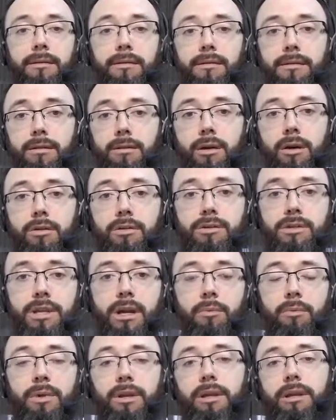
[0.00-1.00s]
Those that
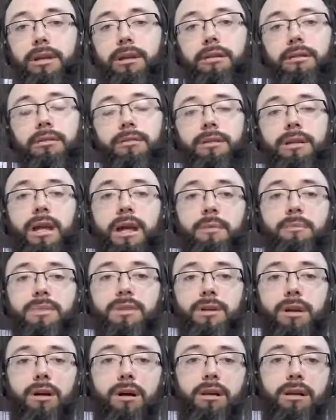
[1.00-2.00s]
we named
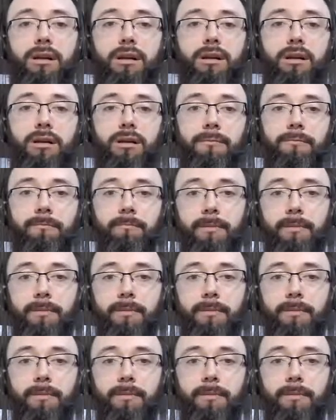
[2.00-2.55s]
earlier,